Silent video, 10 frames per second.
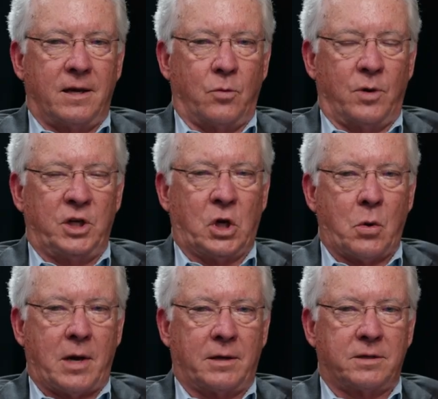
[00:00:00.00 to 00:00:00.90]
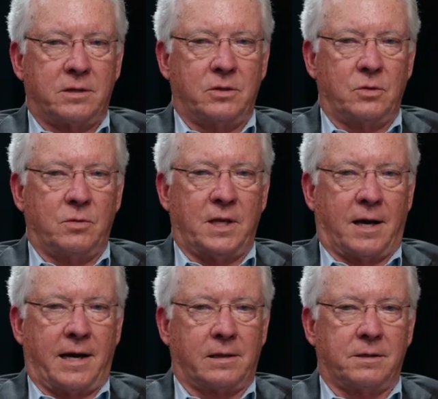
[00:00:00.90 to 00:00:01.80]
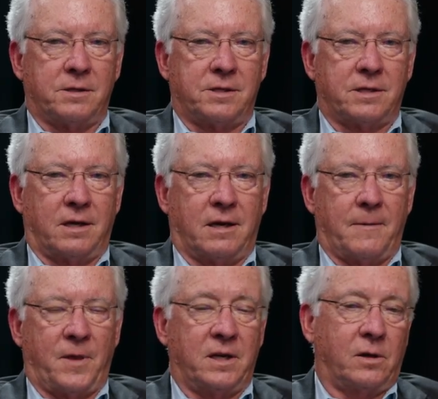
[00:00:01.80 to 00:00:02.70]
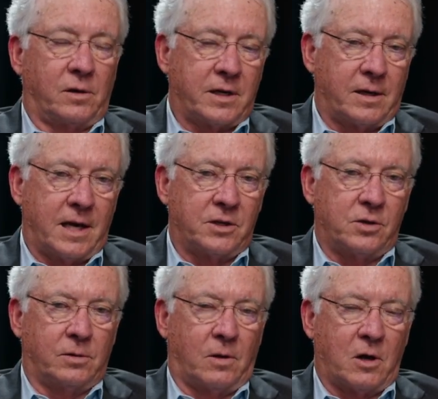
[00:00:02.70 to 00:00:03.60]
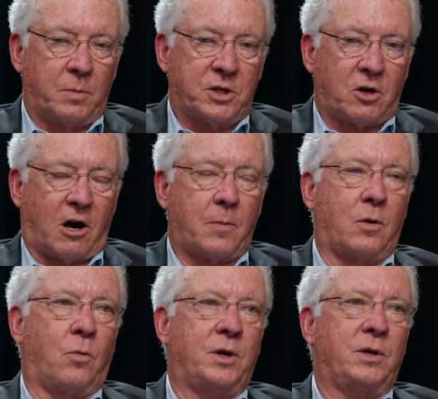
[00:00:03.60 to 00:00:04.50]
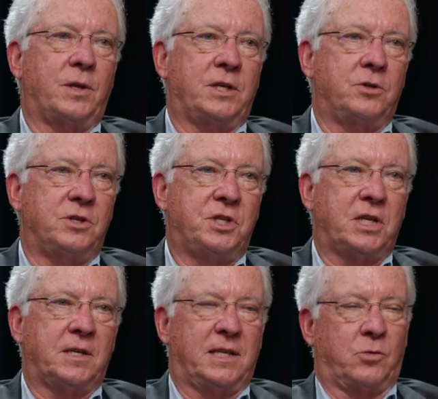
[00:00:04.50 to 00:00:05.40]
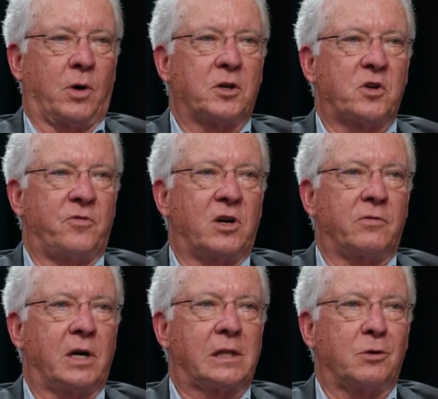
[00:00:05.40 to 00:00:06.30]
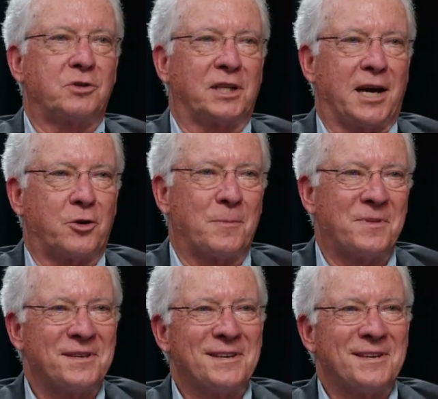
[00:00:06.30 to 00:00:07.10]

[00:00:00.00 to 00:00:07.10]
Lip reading: But when you go out to the islands and to Long Beach Harbor, one of the things you see, these wells are very, very close together.